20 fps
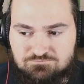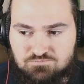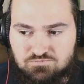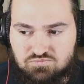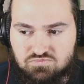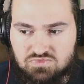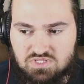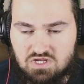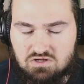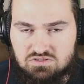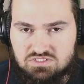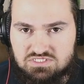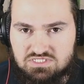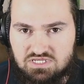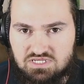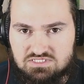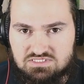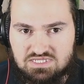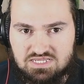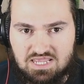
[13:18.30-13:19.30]
I want to say
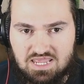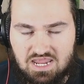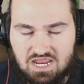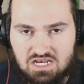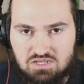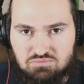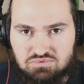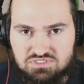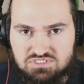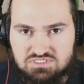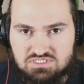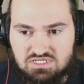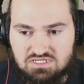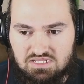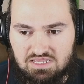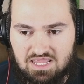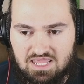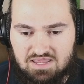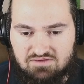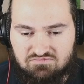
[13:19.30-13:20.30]
it's like
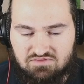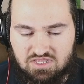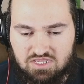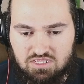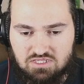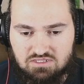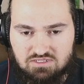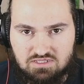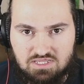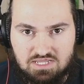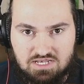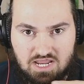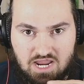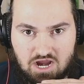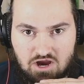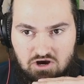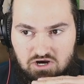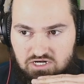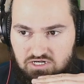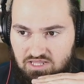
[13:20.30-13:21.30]
80% have like
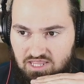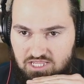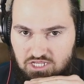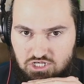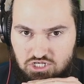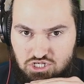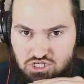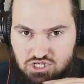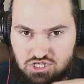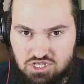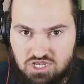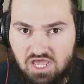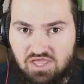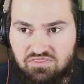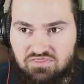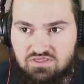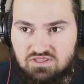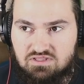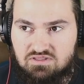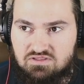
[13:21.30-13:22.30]
inherit like
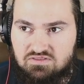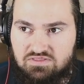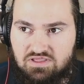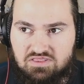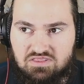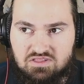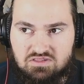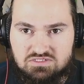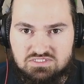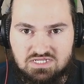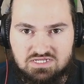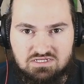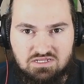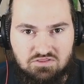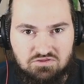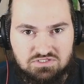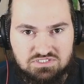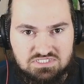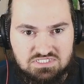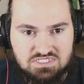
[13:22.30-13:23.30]
nothing. I think there's like
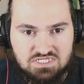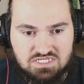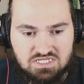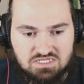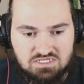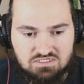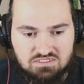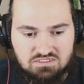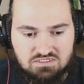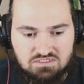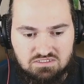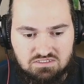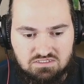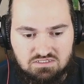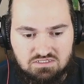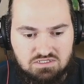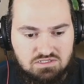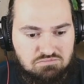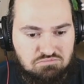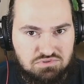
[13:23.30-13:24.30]
another 10%
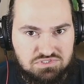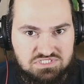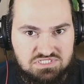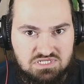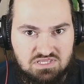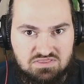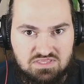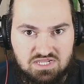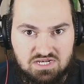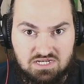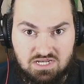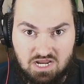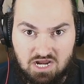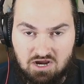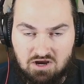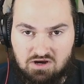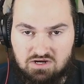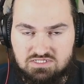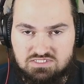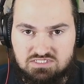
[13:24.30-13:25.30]
that
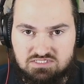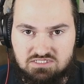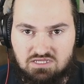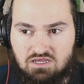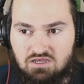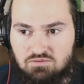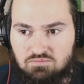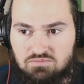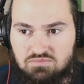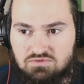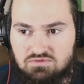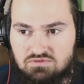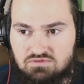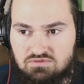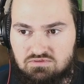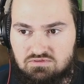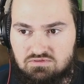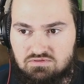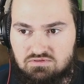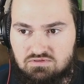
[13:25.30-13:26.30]
inherit some.
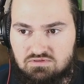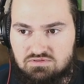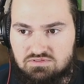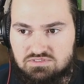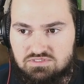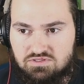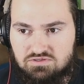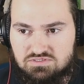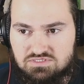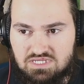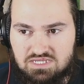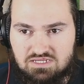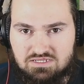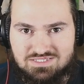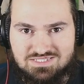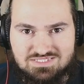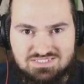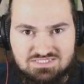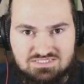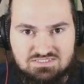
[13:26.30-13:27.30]
So there's like
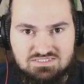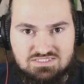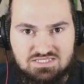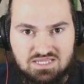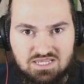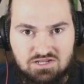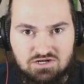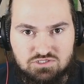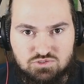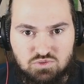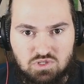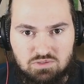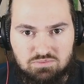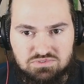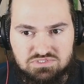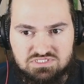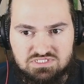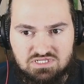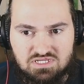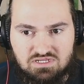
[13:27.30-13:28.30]
10 or
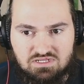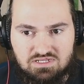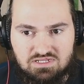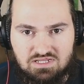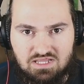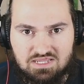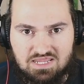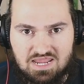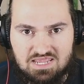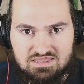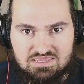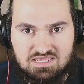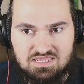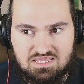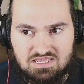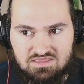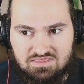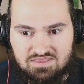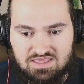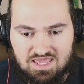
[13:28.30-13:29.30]
12% like at the
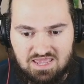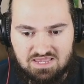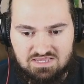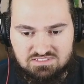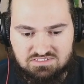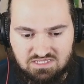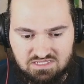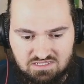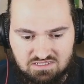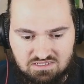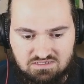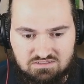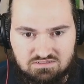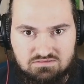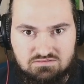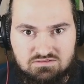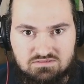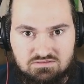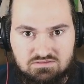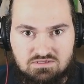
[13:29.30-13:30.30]
end that has like
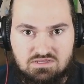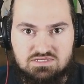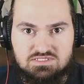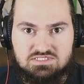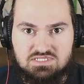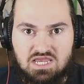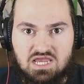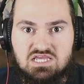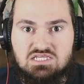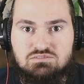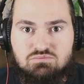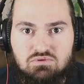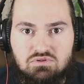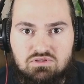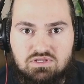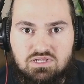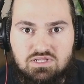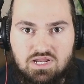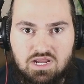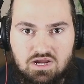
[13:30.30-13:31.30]
a sizable
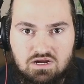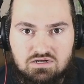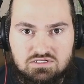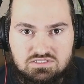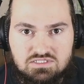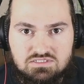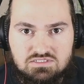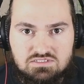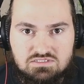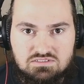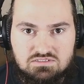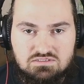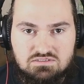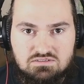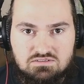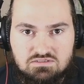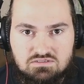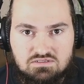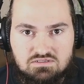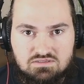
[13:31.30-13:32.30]
inheritance
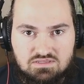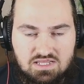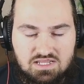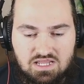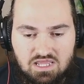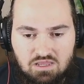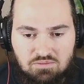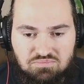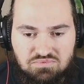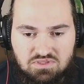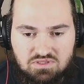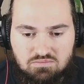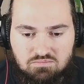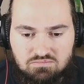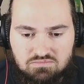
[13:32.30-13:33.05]
that help them.